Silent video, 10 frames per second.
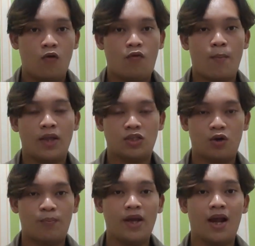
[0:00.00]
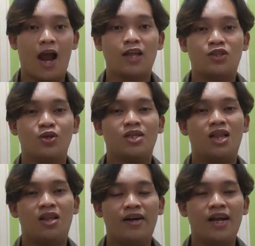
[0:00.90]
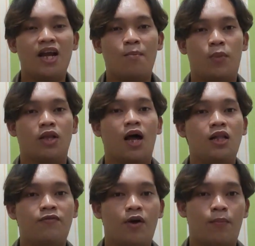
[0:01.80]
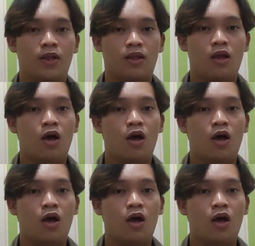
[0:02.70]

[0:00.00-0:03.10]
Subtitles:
For my topic, I choose learning about alphabet.